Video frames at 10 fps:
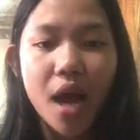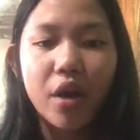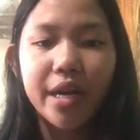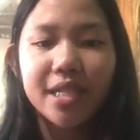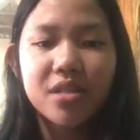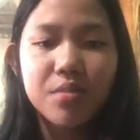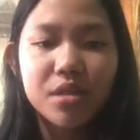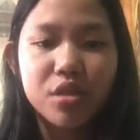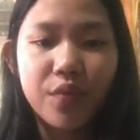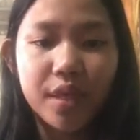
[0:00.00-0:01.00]
or as a
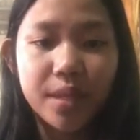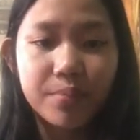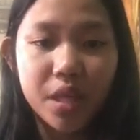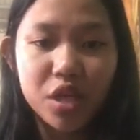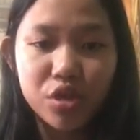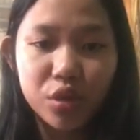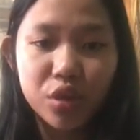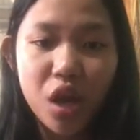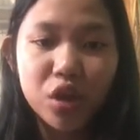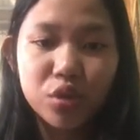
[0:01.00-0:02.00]
means of
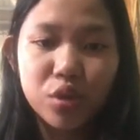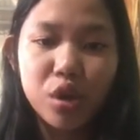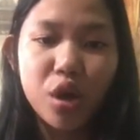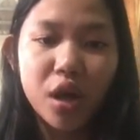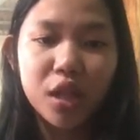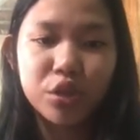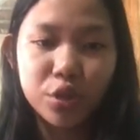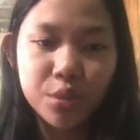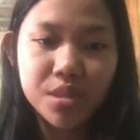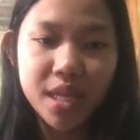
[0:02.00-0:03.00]
adaptation to local
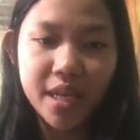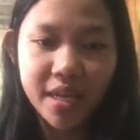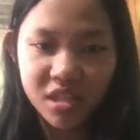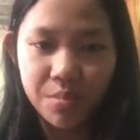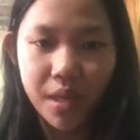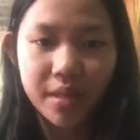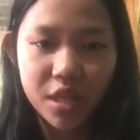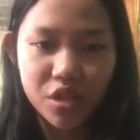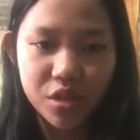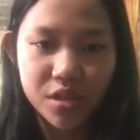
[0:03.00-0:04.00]
norms and
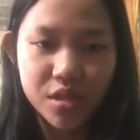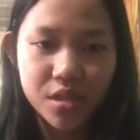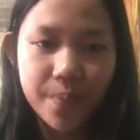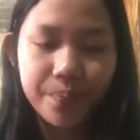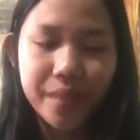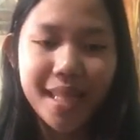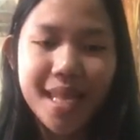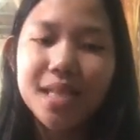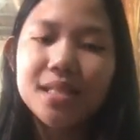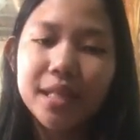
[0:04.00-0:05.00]
expectations.
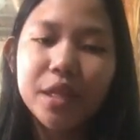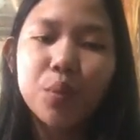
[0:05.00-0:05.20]
Lastly,